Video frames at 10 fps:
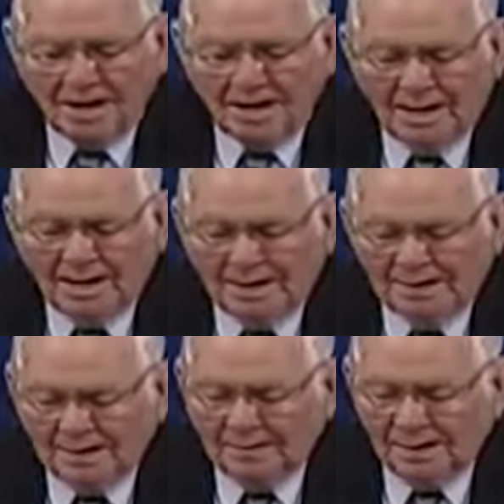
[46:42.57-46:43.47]
I, I
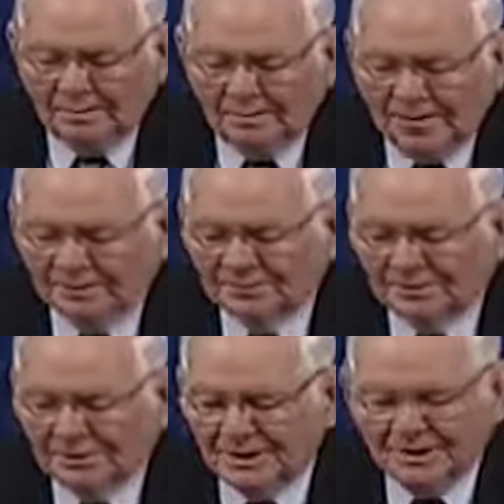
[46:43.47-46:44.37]
need a Bible
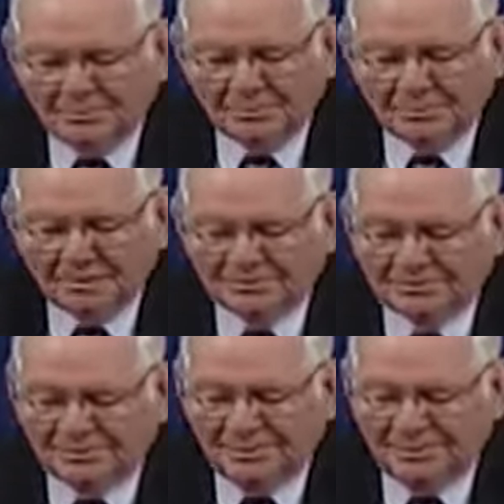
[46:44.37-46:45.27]
study with
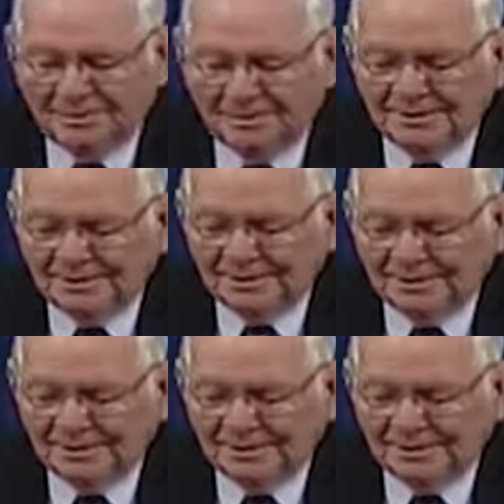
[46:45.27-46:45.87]
Pastor Murray.